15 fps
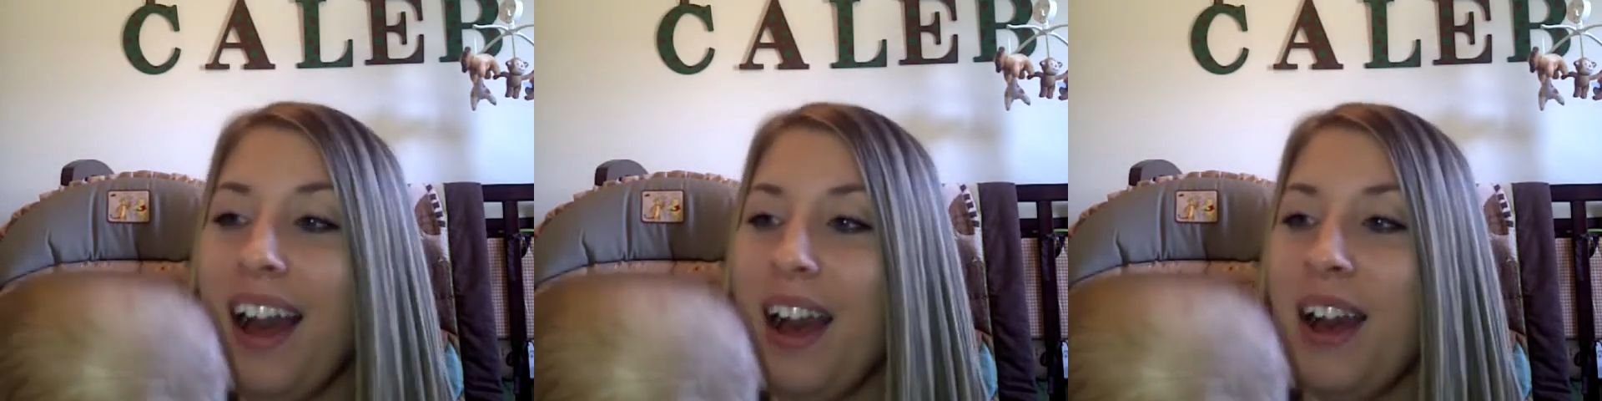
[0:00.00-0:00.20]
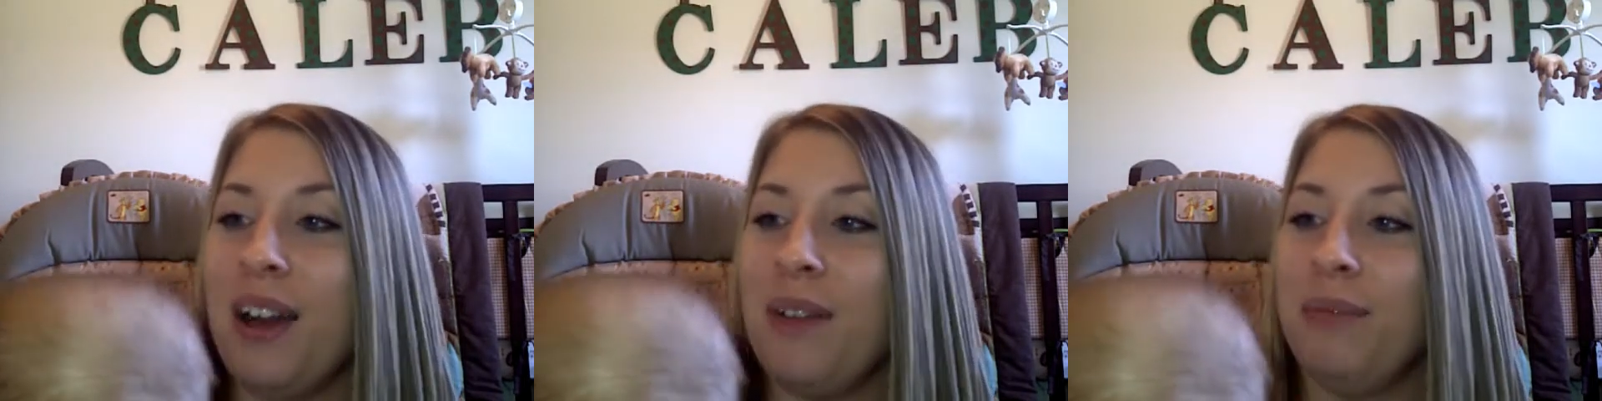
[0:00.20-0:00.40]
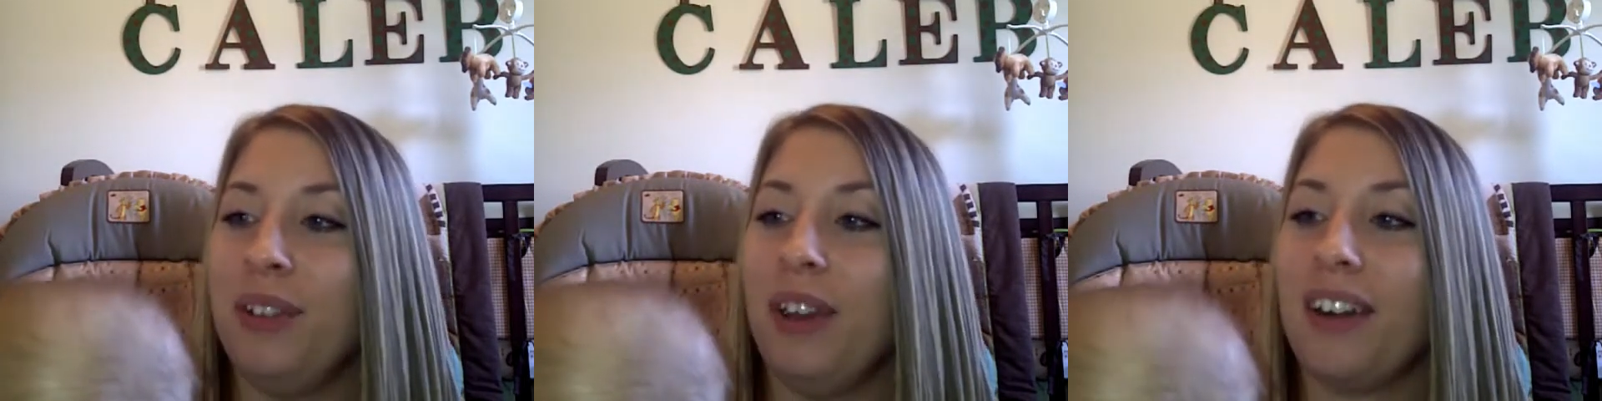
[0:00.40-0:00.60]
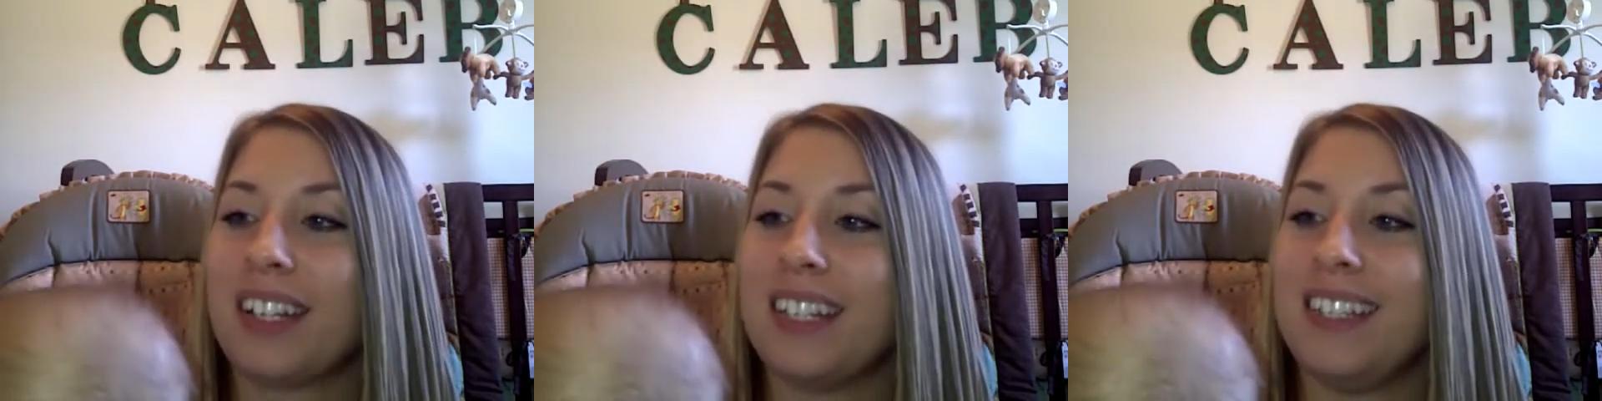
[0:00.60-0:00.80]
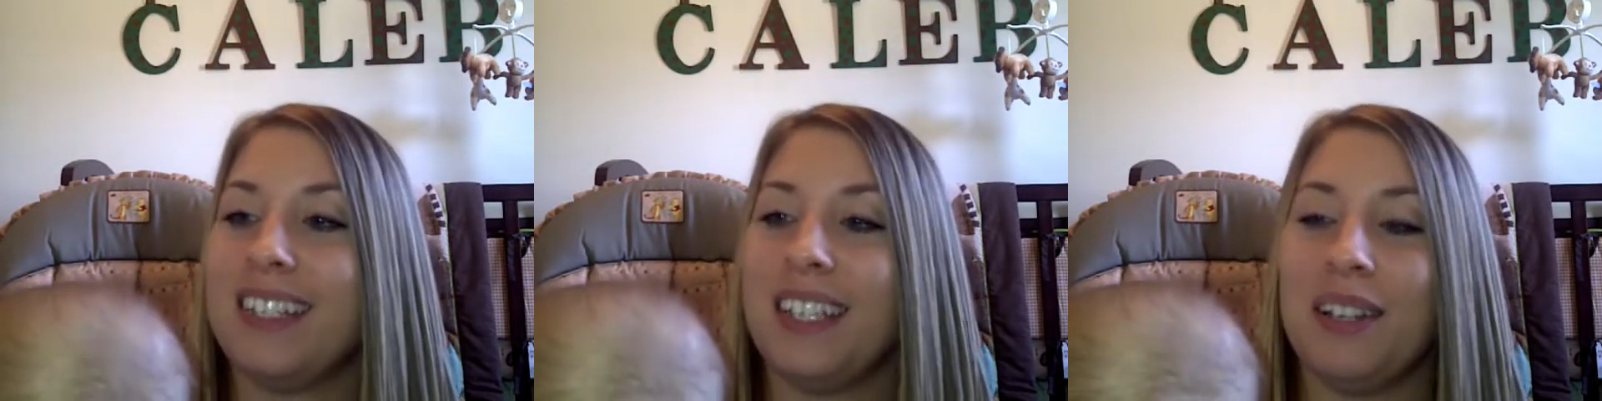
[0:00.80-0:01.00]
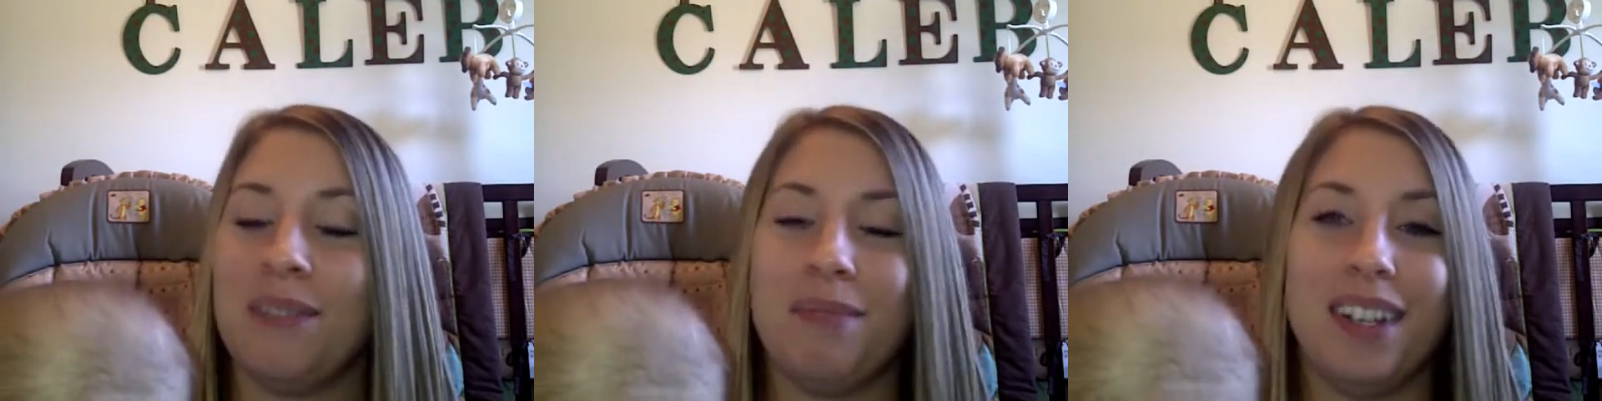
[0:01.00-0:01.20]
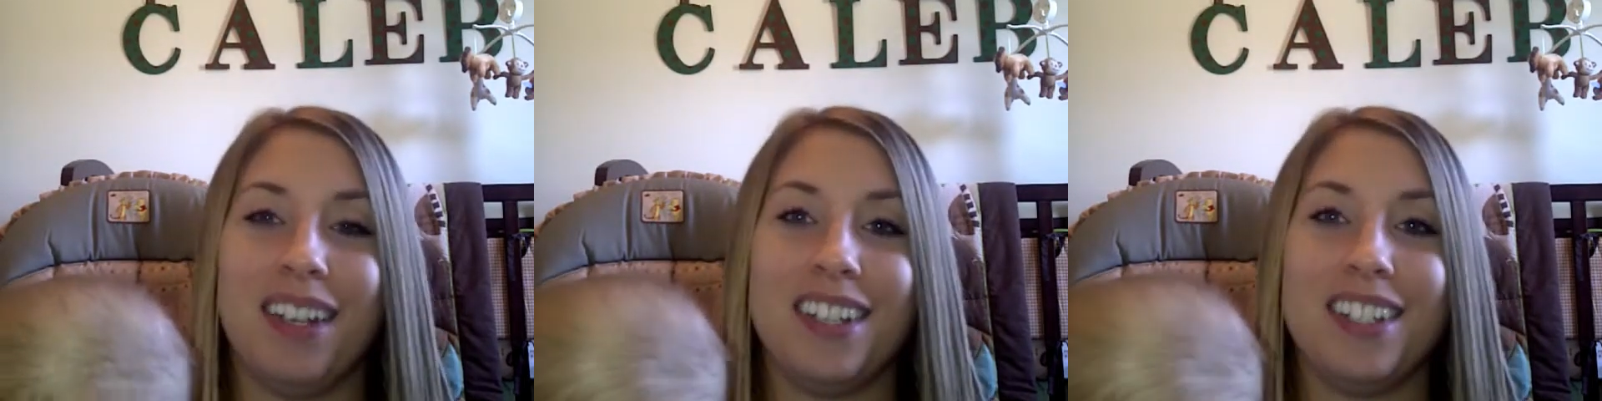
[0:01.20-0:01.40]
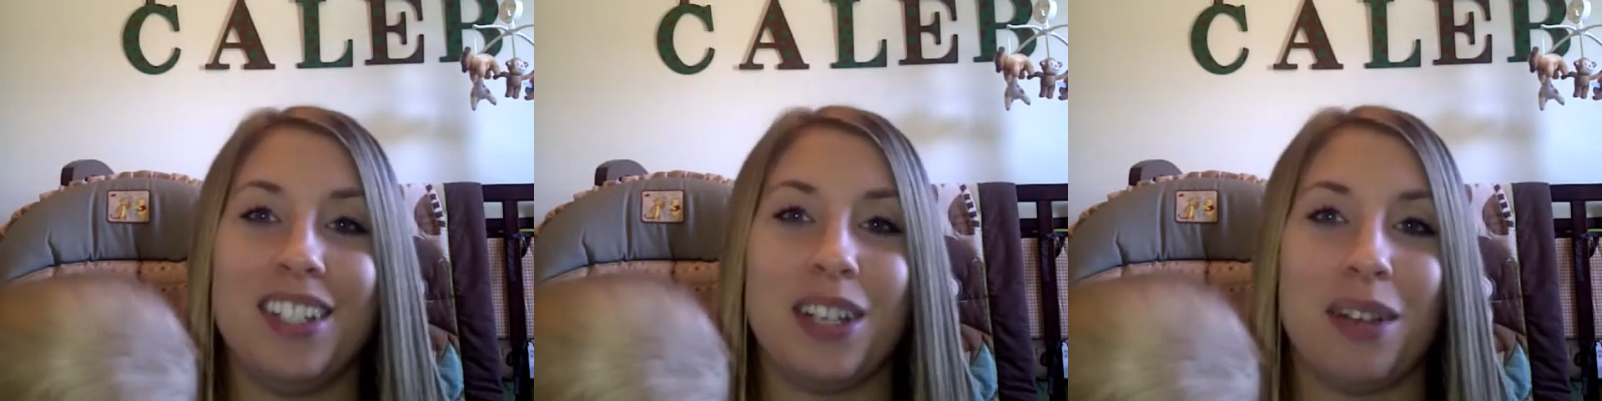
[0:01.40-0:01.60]
y'all can see him in
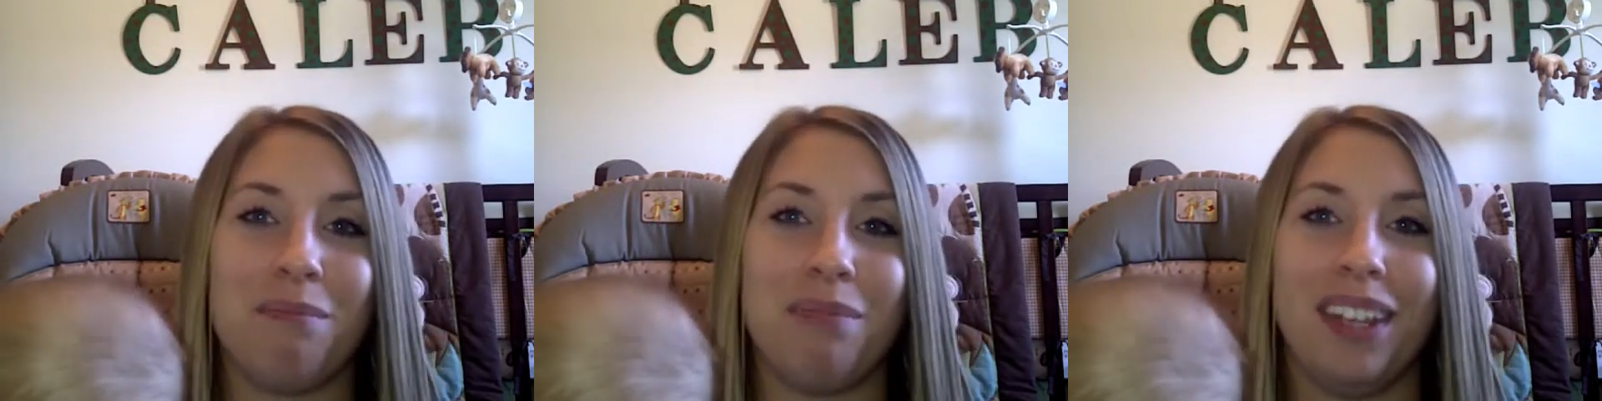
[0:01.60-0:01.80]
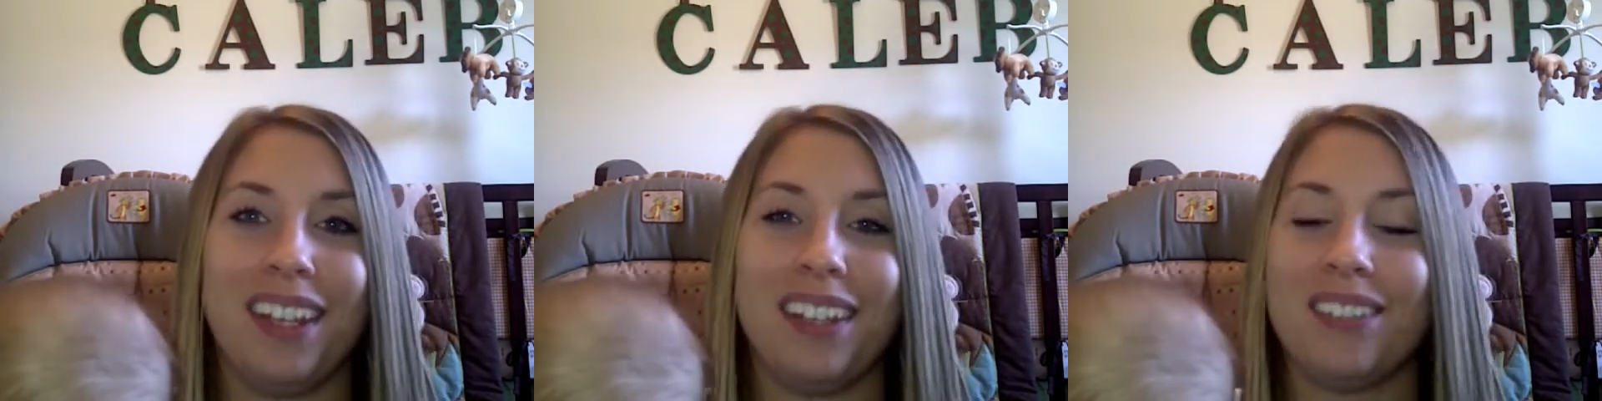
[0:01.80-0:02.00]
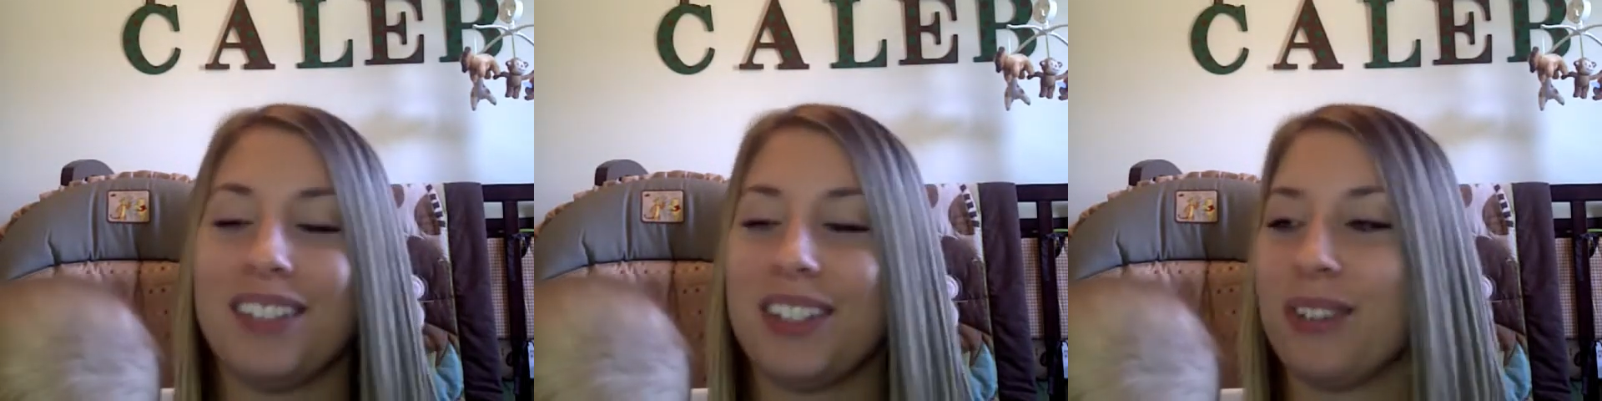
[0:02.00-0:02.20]
it jumping,